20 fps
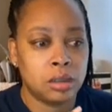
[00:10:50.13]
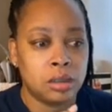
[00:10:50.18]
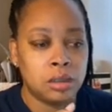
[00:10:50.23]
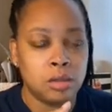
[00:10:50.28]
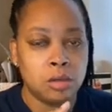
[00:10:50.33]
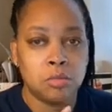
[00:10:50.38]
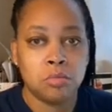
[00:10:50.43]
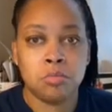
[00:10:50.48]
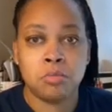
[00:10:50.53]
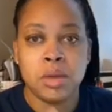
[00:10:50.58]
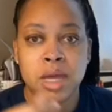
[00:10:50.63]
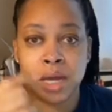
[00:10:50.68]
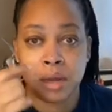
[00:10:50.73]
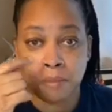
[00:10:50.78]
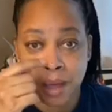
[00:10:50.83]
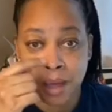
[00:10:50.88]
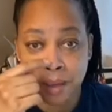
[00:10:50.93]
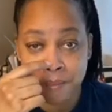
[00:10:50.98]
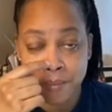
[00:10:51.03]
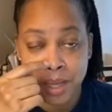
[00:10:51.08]
minute
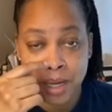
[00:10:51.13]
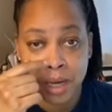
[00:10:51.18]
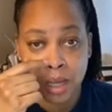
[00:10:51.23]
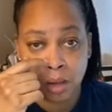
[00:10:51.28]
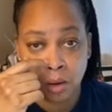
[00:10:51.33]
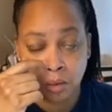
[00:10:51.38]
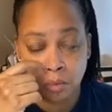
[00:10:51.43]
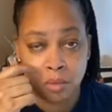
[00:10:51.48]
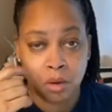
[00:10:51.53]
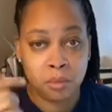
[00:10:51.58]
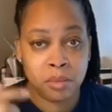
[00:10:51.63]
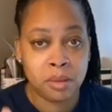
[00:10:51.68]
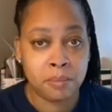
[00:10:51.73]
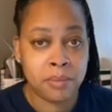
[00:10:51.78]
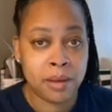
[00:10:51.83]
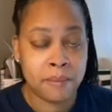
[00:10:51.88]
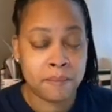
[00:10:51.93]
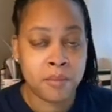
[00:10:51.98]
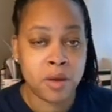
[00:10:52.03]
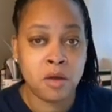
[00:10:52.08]
by minute or moment
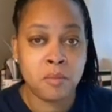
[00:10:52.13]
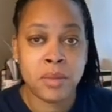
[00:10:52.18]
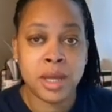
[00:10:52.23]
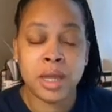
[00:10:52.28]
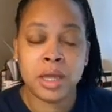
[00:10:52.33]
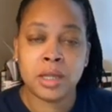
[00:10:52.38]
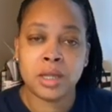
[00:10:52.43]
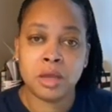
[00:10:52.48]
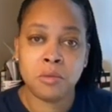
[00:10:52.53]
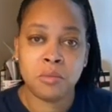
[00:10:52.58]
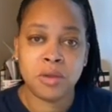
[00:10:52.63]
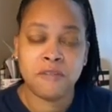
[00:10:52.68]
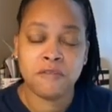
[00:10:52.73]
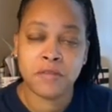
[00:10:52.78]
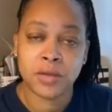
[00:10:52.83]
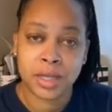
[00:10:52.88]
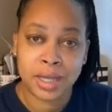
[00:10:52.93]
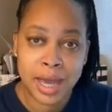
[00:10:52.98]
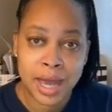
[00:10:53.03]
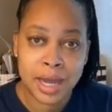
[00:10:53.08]
by moment, and then we
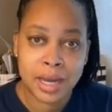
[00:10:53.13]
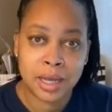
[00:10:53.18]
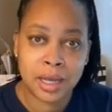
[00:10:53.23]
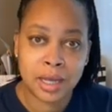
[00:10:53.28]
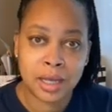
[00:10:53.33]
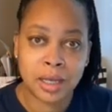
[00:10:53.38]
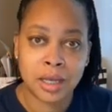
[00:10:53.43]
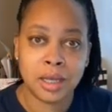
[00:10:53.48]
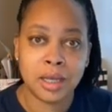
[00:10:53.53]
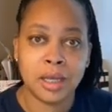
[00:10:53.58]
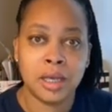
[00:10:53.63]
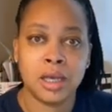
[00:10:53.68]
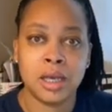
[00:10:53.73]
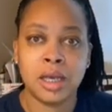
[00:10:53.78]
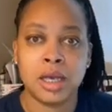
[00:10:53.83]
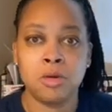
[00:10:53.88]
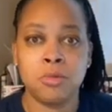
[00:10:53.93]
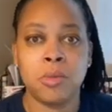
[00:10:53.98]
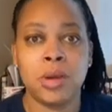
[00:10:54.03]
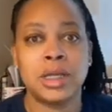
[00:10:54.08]
forget it.
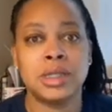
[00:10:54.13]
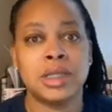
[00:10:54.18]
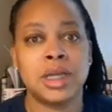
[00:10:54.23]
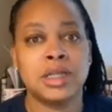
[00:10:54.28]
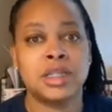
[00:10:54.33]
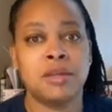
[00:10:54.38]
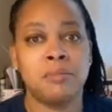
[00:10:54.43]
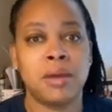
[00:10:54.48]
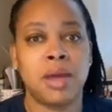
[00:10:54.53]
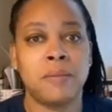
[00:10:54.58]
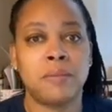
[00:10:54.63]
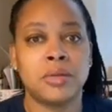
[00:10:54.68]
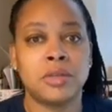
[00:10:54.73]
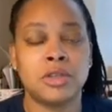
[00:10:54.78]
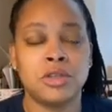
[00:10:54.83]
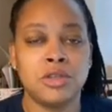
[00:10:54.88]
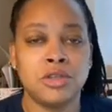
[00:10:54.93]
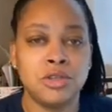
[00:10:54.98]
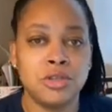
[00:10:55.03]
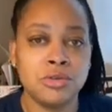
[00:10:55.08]
He wants us to be able to
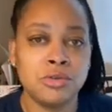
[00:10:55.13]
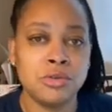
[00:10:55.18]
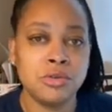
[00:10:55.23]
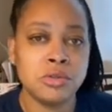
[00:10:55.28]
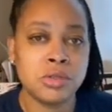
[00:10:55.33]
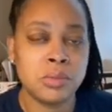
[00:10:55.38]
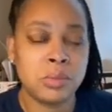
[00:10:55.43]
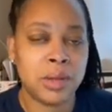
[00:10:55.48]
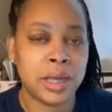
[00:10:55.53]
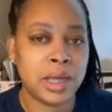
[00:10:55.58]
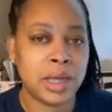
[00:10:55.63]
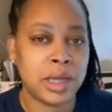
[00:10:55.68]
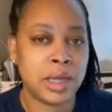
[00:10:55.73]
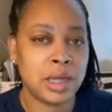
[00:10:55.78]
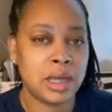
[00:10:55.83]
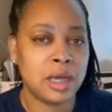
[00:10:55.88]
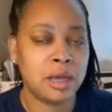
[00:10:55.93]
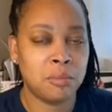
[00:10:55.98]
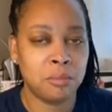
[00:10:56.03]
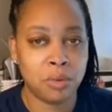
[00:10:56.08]
use what
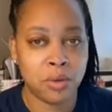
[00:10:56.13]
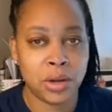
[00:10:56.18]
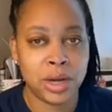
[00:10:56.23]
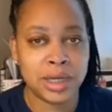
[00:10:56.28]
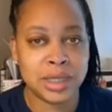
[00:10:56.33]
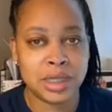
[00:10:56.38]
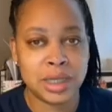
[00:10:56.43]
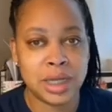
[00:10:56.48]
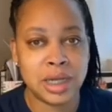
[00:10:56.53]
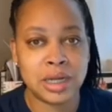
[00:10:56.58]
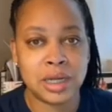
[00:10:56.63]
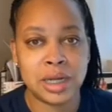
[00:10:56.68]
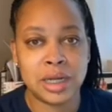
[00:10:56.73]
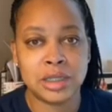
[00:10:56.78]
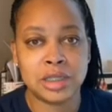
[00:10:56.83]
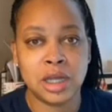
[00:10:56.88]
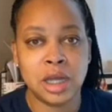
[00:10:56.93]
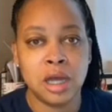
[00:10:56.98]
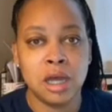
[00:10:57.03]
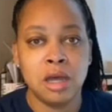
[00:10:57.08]
he imparts in
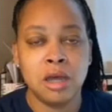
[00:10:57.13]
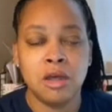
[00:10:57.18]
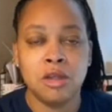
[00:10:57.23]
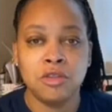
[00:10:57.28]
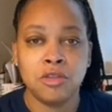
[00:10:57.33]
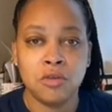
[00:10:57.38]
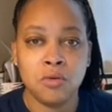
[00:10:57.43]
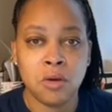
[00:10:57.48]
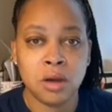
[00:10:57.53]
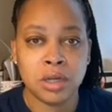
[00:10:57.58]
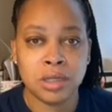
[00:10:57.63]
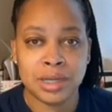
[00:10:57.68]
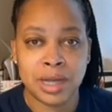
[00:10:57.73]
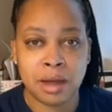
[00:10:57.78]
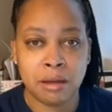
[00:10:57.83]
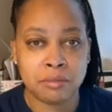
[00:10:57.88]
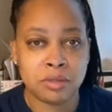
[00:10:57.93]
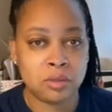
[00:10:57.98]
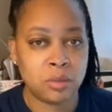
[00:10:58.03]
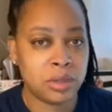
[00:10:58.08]
us through our
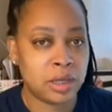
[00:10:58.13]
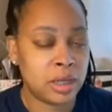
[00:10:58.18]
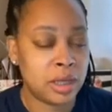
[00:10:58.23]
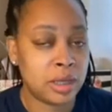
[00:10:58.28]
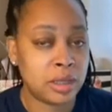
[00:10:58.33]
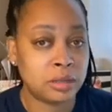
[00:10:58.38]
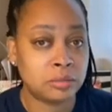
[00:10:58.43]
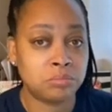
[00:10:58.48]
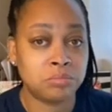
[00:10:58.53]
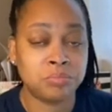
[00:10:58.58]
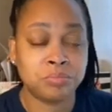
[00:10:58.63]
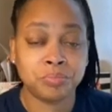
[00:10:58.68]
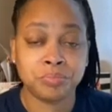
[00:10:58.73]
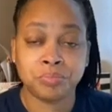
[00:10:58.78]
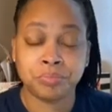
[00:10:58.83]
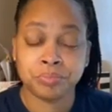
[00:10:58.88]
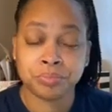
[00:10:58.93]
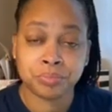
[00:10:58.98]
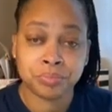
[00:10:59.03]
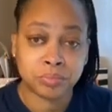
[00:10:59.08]
times with him,
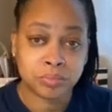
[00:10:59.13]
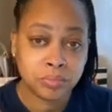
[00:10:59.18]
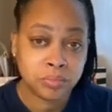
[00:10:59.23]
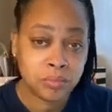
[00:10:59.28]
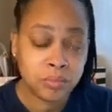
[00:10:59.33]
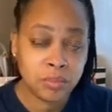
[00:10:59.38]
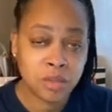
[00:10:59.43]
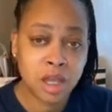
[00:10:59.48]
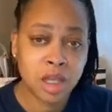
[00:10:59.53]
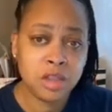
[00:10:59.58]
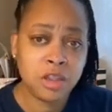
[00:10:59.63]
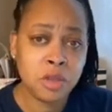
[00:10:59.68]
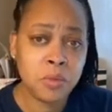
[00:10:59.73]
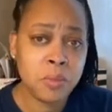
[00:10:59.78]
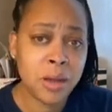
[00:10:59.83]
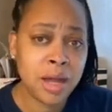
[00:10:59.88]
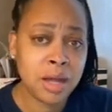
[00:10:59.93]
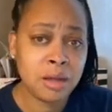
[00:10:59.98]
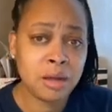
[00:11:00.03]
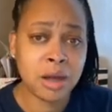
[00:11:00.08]

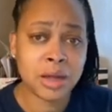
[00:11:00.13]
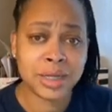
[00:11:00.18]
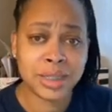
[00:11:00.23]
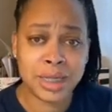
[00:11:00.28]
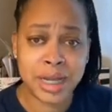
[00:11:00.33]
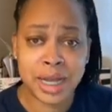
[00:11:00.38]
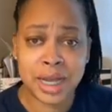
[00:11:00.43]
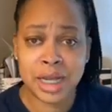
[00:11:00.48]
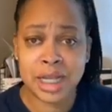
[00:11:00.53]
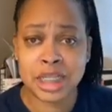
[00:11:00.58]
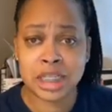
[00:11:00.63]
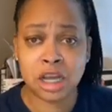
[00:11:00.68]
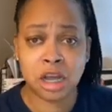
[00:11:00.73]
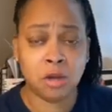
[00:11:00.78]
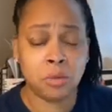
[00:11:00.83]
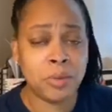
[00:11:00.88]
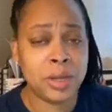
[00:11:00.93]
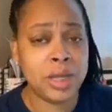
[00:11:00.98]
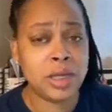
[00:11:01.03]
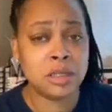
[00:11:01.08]
throughout our days, our
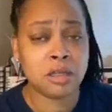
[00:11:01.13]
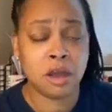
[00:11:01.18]
weeks, our